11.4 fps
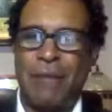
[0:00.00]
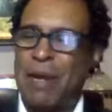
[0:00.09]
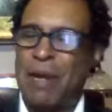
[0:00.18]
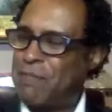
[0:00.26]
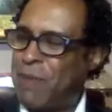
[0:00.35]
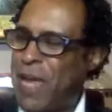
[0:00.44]
They
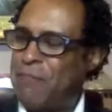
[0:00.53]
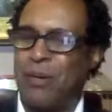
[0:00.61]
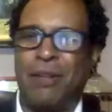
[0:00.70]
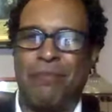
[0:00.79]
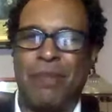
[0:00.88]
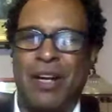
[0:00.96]
made this
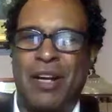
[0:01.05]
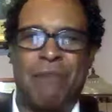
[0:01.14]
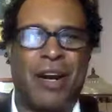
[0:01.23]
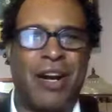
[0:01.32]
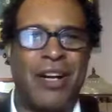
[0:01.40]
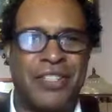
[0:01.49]
paper a
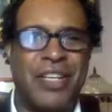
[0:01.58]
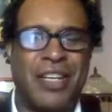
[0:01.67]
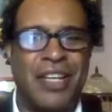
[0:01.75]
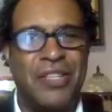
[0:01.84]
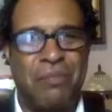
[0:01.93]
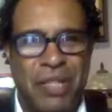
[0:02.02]

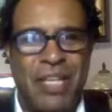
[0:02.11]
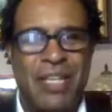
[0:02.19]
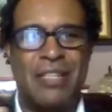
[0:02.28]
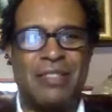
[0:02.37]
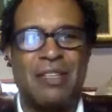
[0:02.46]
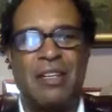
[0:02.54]
person. Can you
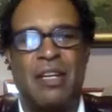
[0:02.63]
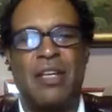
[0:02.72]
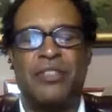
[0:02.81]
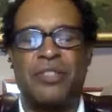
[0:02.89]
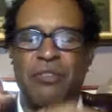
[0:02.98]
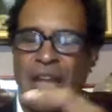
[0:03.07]
believe this?
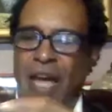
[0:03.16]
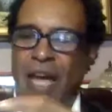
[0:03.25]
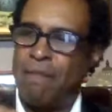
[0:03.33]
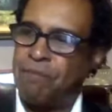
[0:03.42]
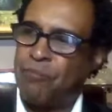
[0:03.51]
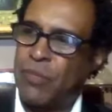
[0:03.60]
So
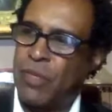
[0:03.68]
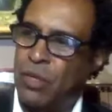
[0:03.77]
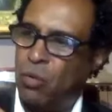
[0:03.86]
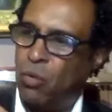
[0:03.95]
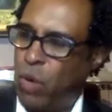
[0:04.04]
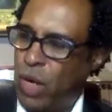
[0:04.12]
now
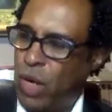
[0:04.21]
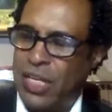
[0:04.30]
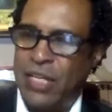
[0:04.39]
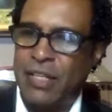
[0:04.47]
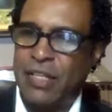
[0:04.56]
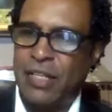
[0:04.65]

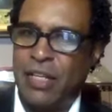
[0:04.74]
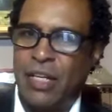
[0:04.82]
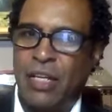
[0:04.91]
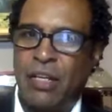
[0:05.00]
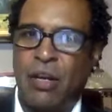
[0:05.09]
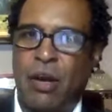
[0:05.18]
Willie
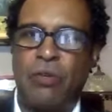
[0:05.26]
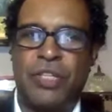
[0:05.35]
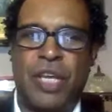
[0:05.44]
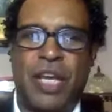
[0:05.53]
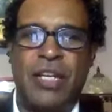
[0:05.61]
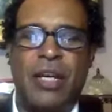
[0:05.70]

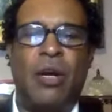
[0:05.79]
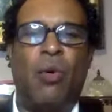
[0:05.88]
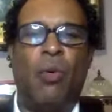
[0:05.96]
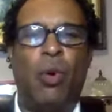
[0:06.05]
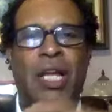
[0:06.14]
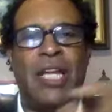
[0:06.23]
goes in.
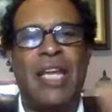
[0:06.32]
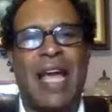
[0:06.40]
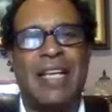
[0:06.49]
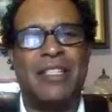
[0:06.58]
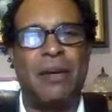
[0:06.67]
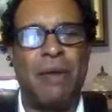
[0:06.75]
Willie
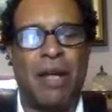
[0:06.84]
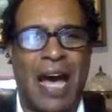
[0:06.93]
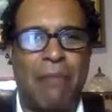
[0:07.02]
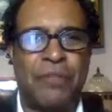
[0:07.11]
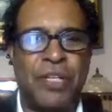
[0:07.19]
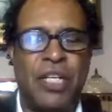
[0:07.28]
has the
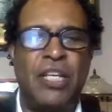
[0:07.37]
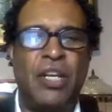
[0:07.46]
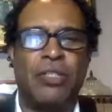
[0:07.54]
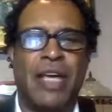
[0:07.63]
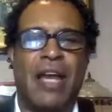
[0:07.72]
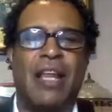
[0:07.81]
option. He
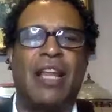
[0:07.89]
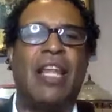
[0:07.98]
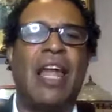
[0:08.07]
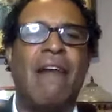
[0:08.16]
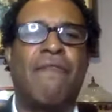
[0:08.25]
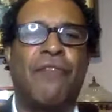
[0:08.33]
knows how to
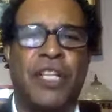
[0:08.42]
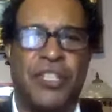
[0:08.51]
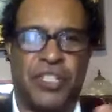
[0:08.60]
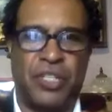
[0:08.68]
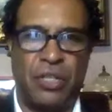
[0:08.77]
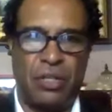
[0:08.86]

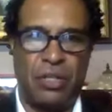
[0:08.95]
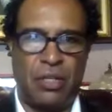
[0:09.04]
leverage.